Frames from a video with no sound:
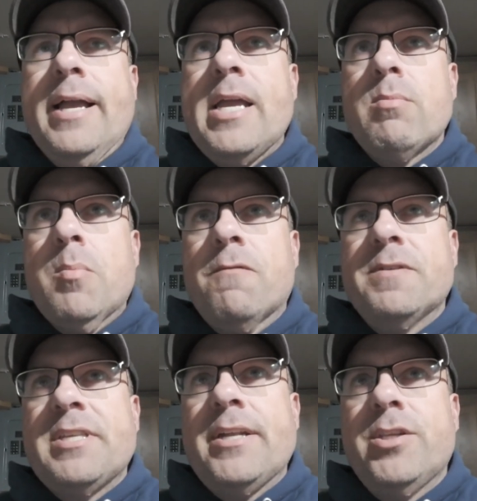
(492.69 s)
remember if
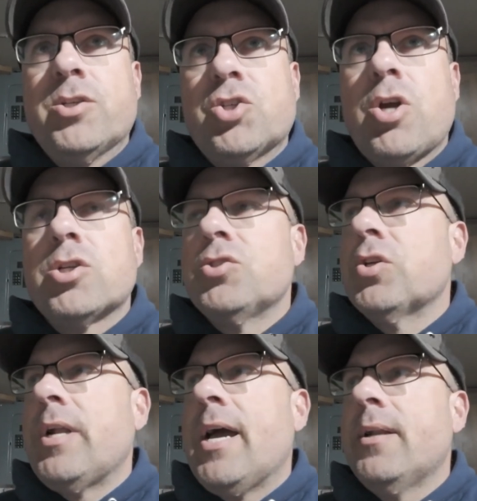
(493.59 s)
it said in the instructions
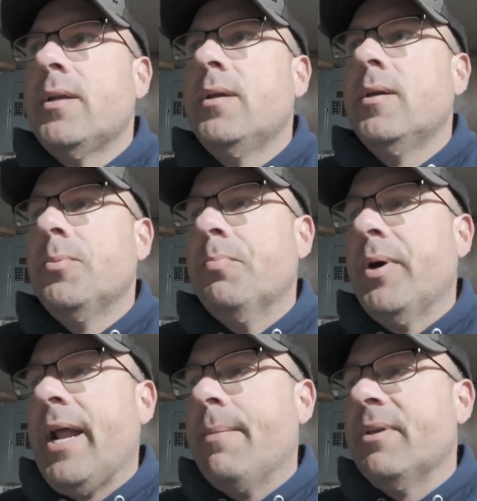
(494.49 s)
or not,
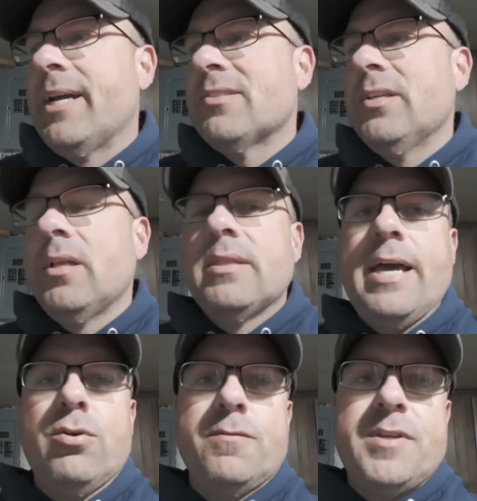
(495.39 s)
but I'm guessing
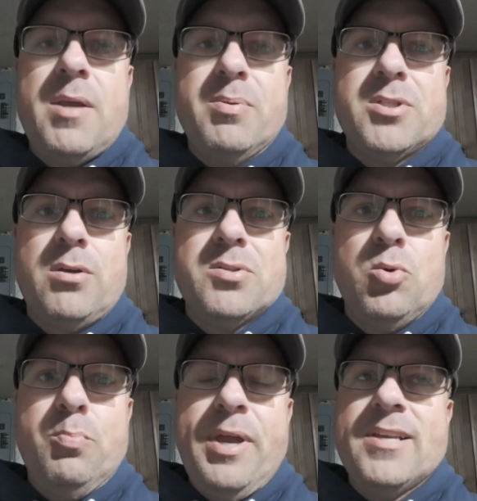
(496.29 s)
that hoof tape is
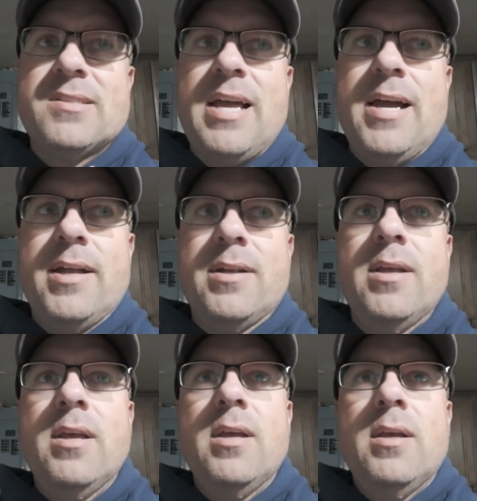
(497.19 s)
also based on,
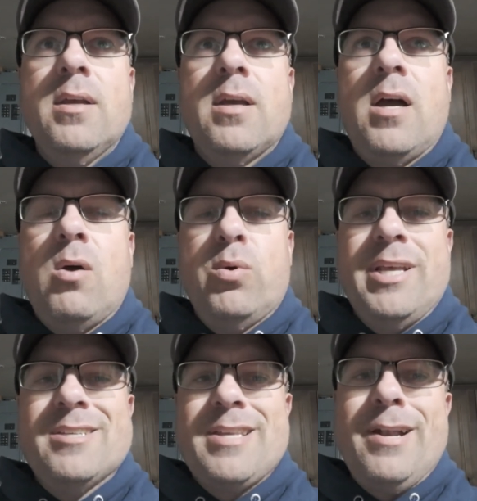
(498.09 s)
when
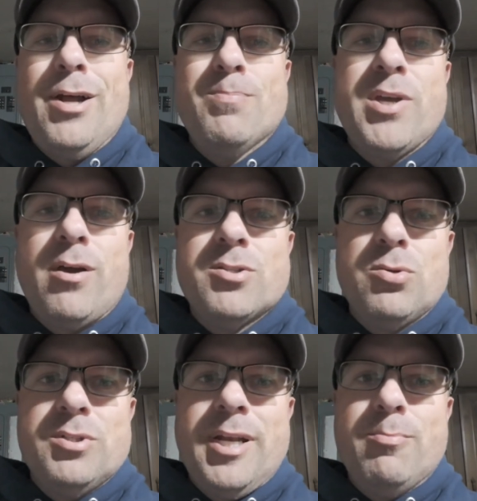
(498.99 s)
they set it up, they
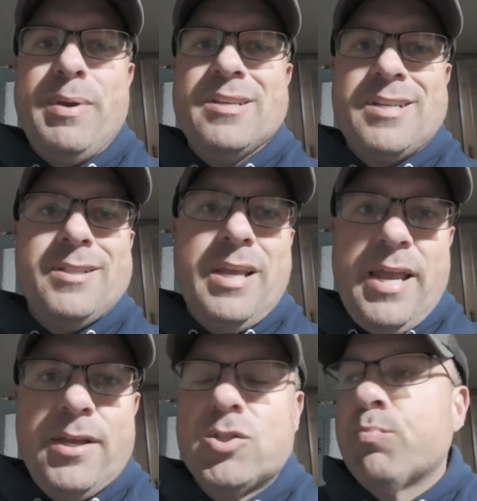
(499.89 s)
also did it based on the
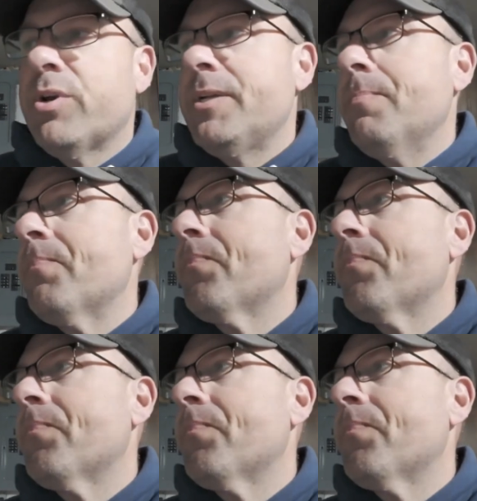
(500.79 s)
Angus breed,